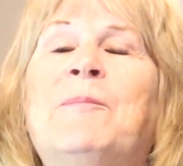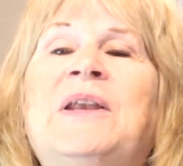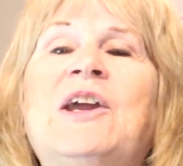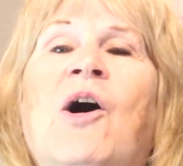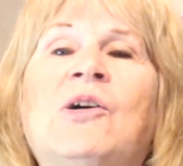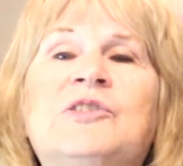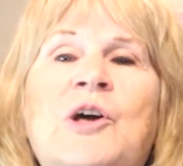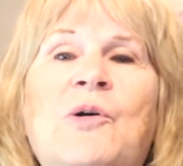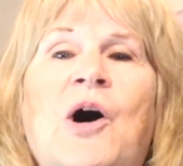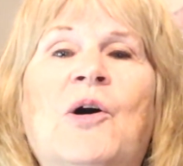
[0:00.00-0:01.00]
But he
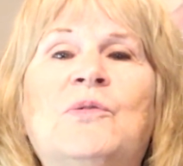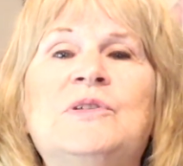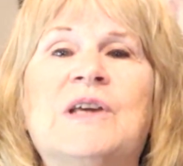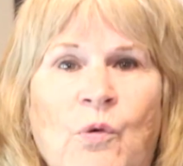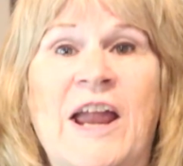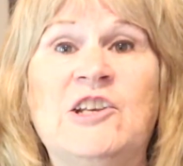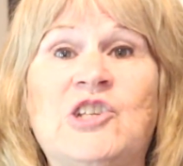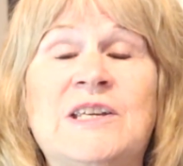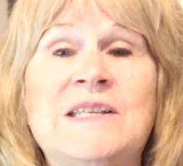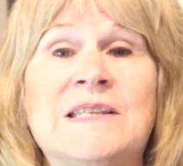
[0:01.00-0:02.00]
also owned
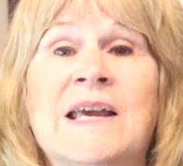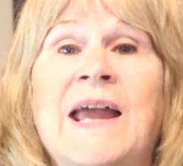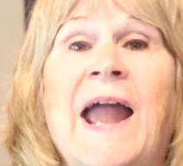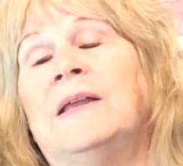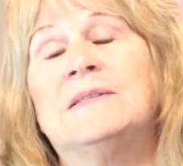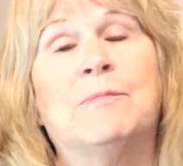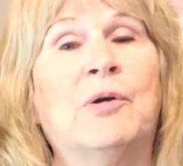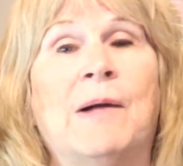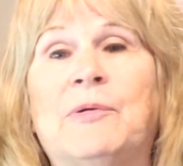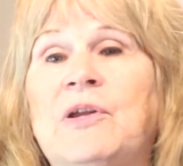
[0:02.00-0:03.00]
ranches and some
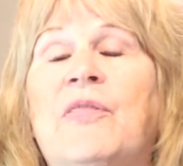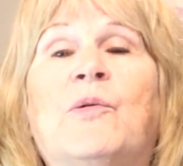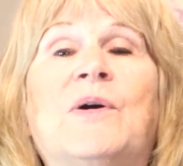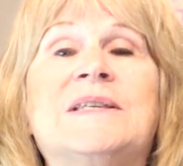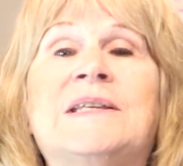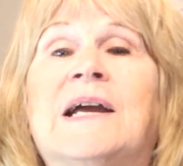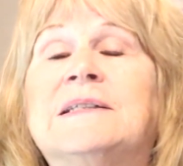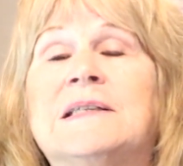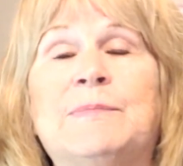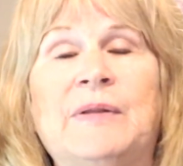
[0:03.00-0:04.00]
property on the West
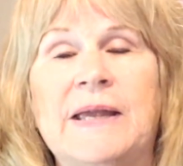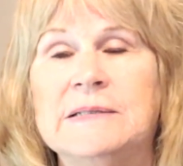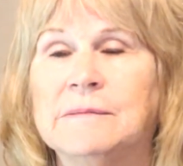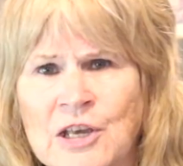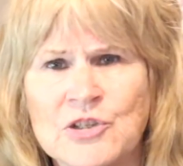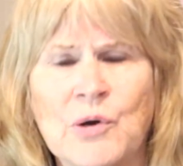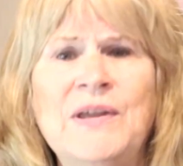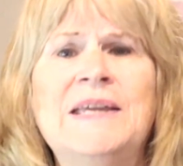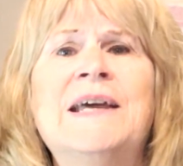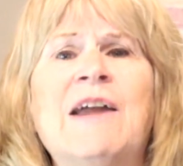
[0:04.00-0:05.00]
Texas plains. So
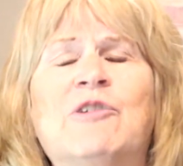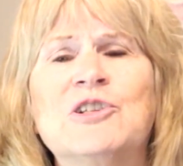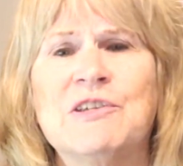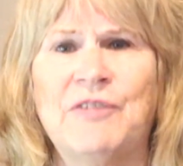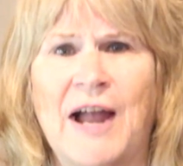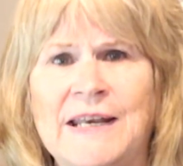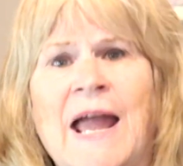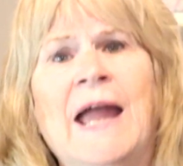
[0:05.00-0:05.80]
he diversified.